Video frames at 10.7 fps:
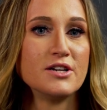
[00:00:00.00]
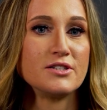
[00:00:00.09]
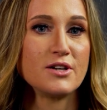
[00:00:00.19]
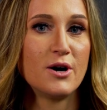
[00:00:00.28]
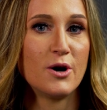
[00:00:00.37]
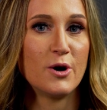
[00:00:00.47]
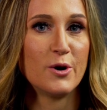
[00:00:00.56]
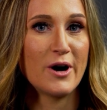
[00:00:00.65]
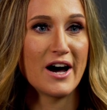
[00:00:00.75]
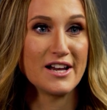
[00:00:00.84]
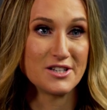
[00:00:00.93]
So
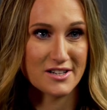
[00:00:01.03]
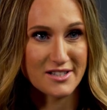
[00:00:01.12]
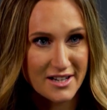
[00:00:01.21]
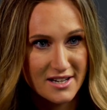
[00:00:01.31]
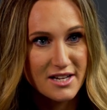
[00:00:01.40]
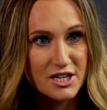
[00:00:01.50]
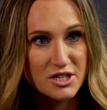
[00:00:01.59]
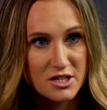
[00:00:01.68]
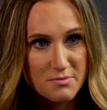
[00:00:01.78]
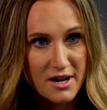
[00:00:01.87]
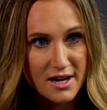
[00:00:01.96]
I
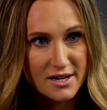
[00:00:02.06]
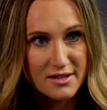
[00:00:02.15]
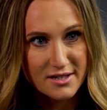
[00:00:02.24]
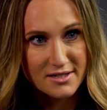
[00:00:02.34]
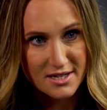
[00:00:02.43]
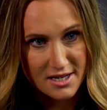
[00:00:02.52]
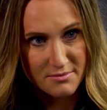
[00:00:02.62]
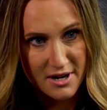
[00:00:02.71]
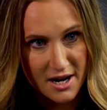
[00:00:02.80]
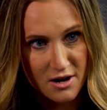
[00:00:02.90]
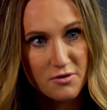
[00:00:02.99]
just made the team
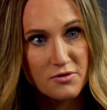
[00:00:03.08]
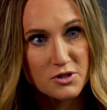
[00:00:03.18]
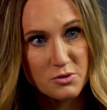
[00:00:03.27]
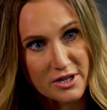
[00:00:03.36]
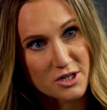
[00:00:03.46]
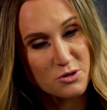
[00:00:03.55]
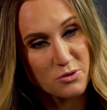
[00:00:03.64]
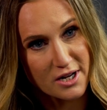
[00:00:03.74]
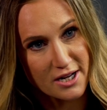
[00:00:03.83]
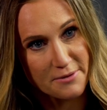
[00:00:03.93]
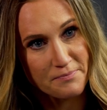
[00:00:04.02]
now for
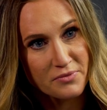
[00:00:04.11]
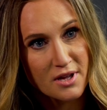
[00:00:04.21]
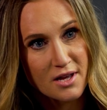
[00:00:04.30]
2020,